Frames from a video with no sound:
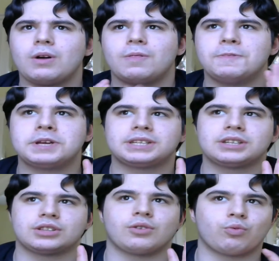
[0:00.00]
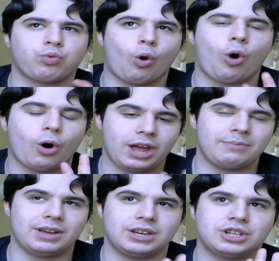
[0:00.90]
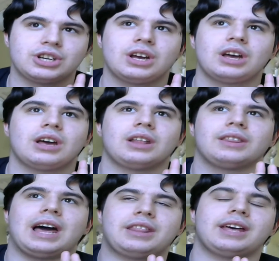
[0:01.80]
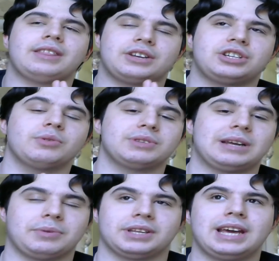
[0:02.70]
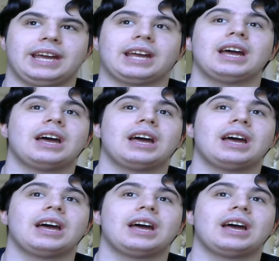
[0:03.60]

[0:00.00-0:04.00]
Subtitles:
this is the raw image that she was able to take.